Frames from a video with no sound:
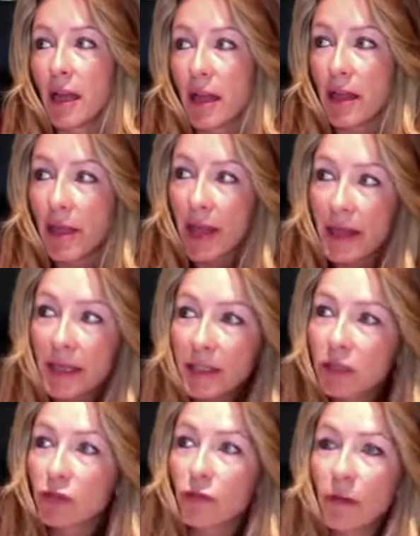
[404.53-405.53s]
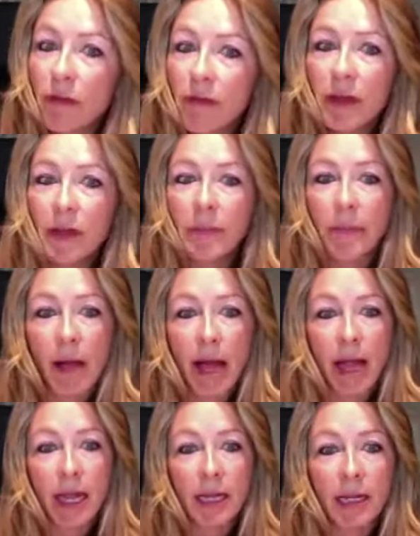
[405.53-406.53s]
then this driven
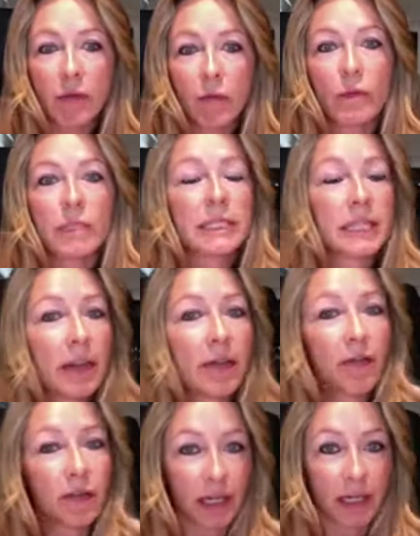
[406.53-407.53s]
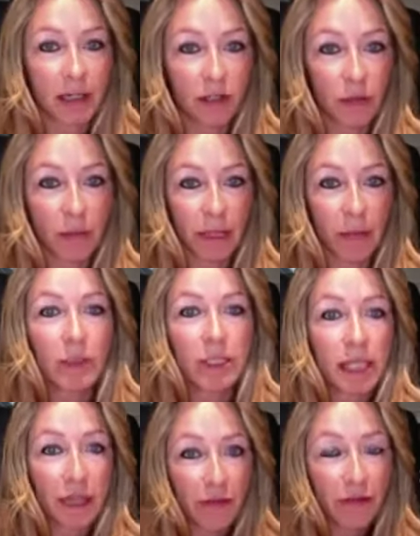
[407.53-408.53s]
mind was gifted to me was
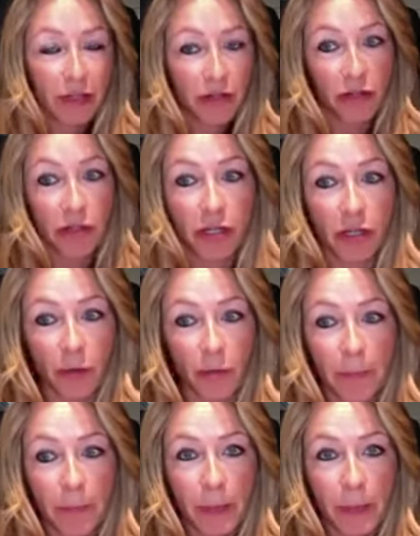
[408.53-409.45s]
gifted to you